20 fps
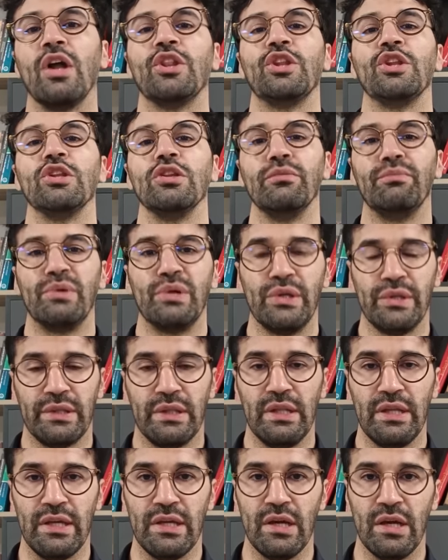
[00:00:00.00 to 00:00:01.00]

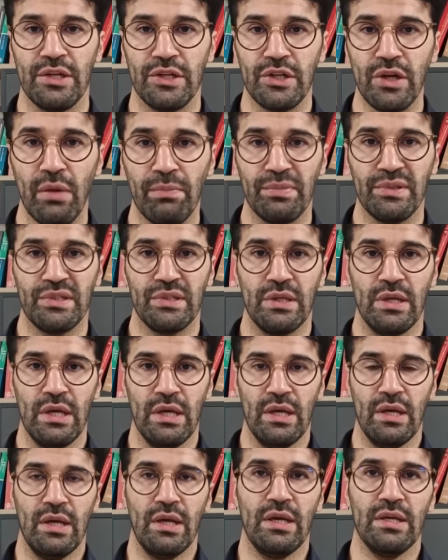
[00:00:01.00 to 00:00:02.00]
deliberately adopt
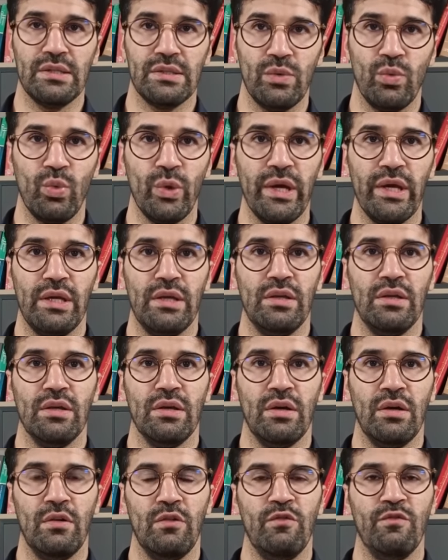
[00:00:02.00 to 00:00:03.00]
as a way
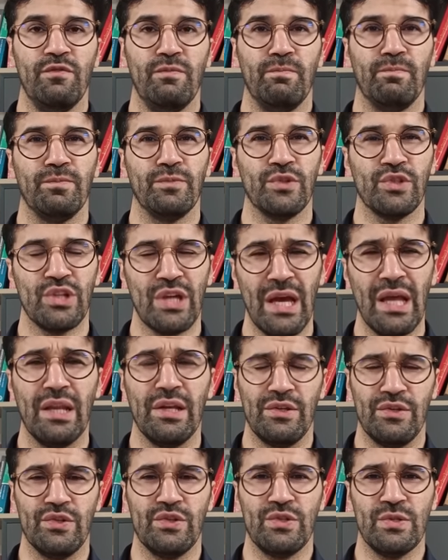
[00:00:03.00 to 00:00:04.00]
of
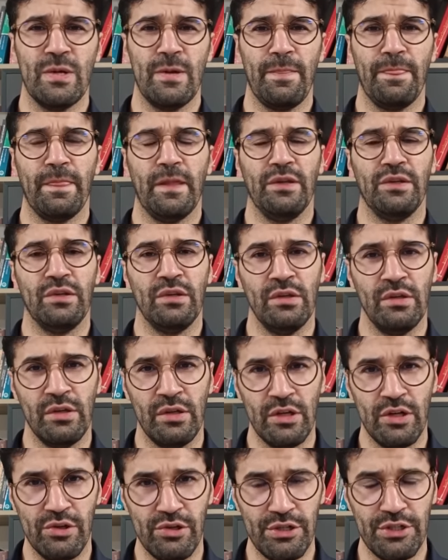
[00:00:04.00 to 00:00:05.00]
challenge that
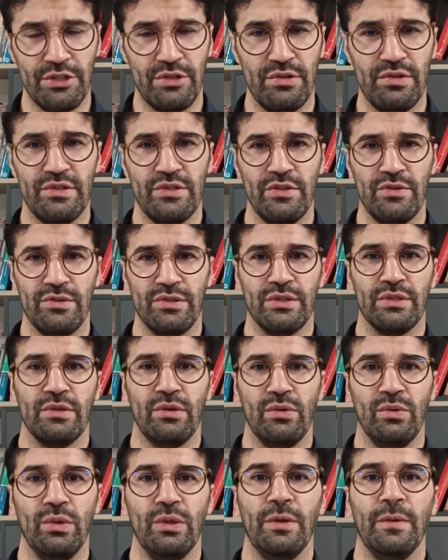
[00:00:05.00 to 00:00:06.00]
nurtures your
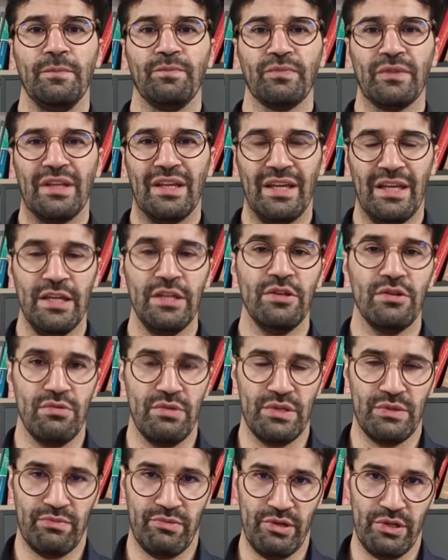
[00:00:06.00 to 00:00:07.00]
soul in
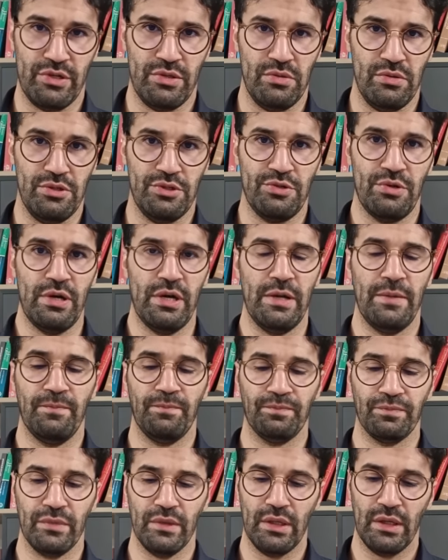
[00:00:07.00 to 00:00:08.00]
your spiritual journey.
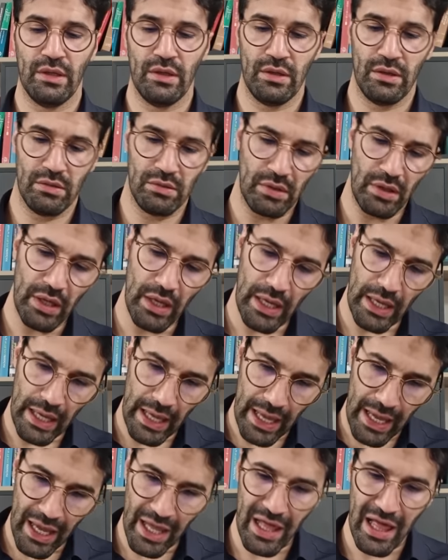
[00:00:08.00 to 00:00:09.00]

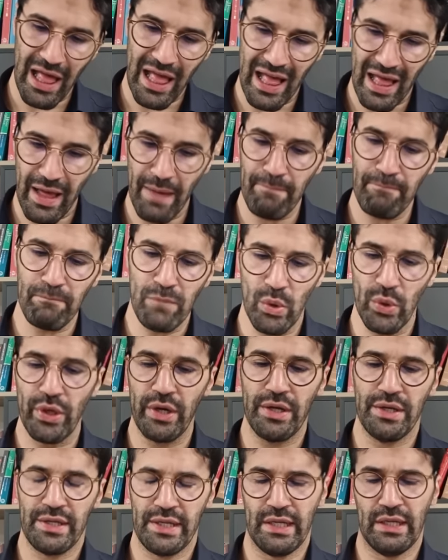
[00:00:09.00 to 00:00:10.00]
A, a
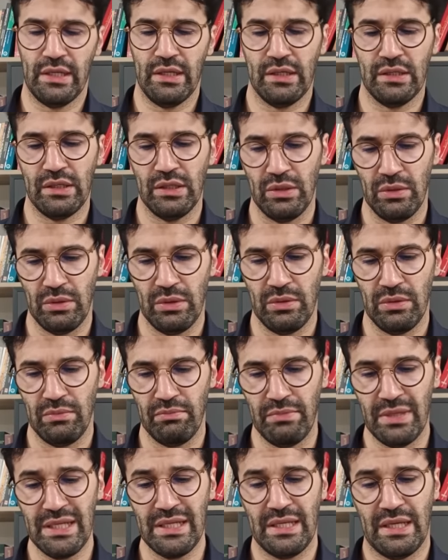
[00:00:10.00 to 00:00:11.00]
more technical
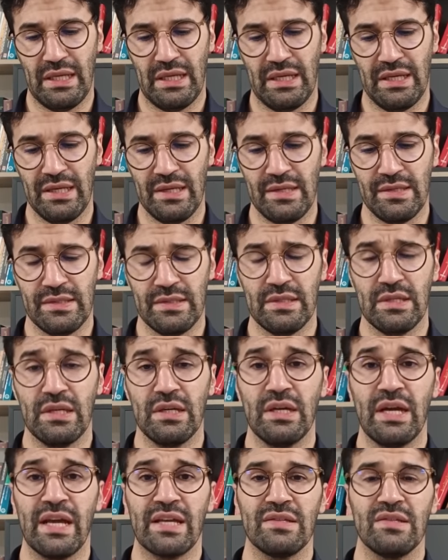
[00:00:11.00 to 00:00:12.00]
meaning is
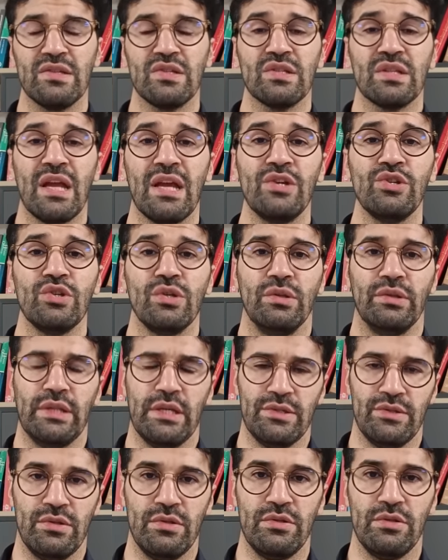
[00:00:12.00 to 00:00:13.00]
existential
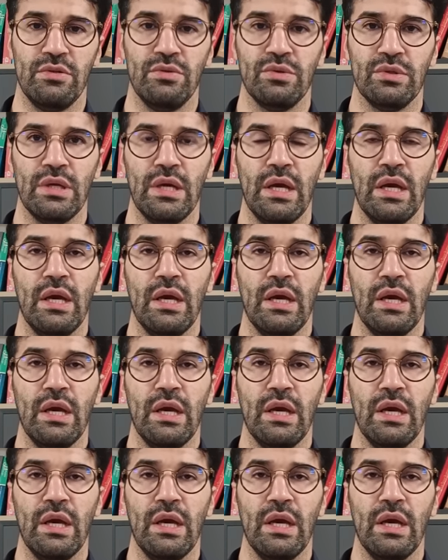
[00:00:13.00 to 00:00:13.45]
destitute,